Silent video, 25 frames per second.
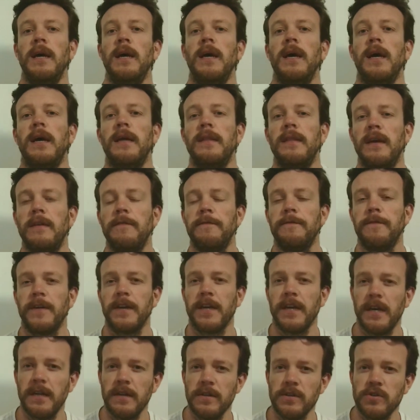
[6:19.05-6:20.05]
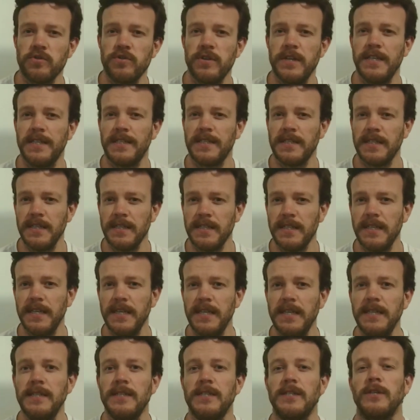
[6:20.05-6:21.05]
And then for country
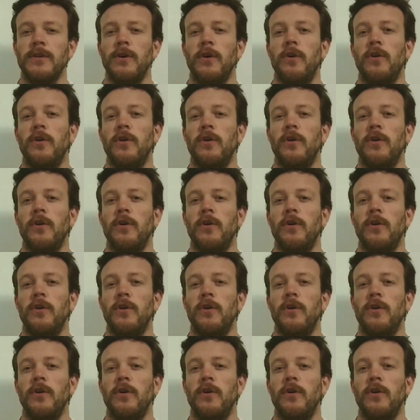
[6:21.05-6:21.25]
cities